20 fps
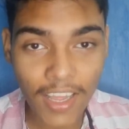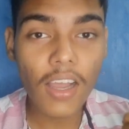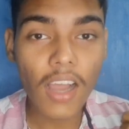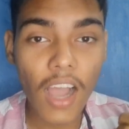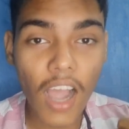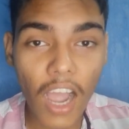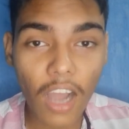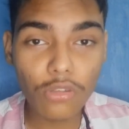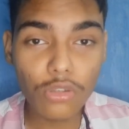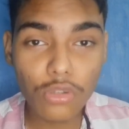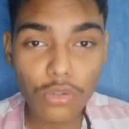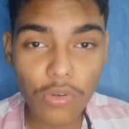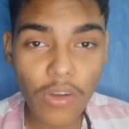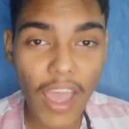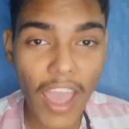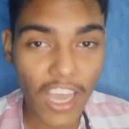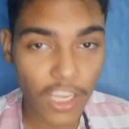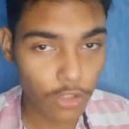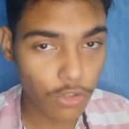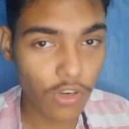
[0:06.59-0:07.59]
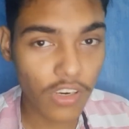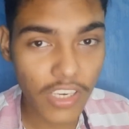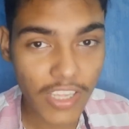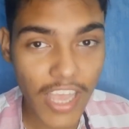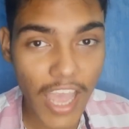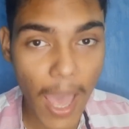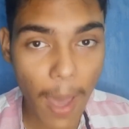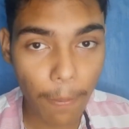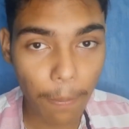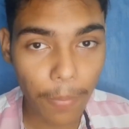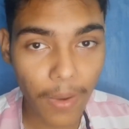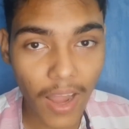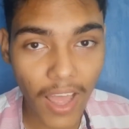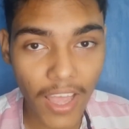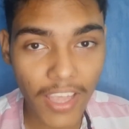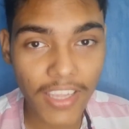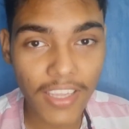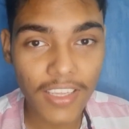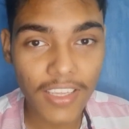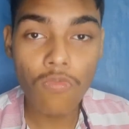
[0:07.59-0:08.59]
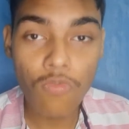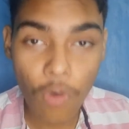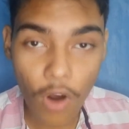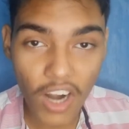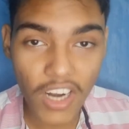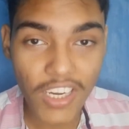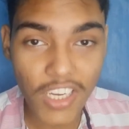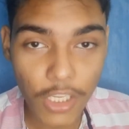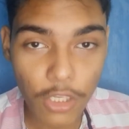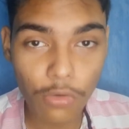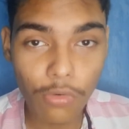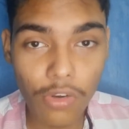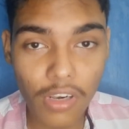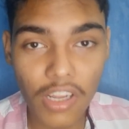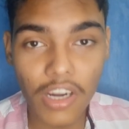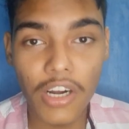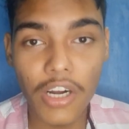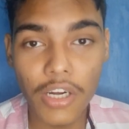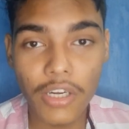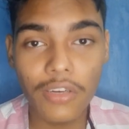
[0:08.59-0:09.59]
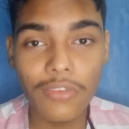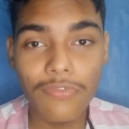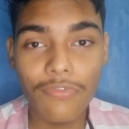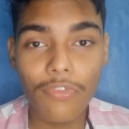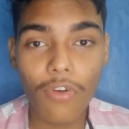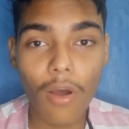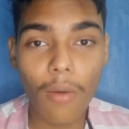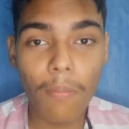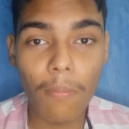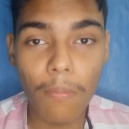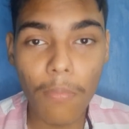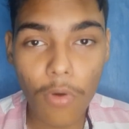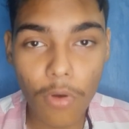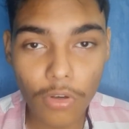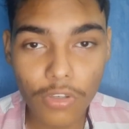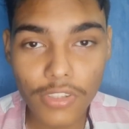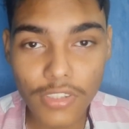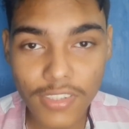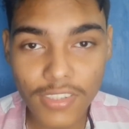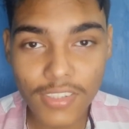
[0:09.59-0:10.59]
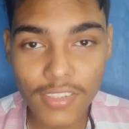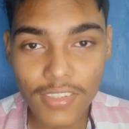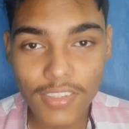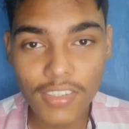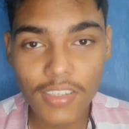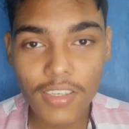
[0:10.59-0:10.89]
how to actually apply what you learned from books.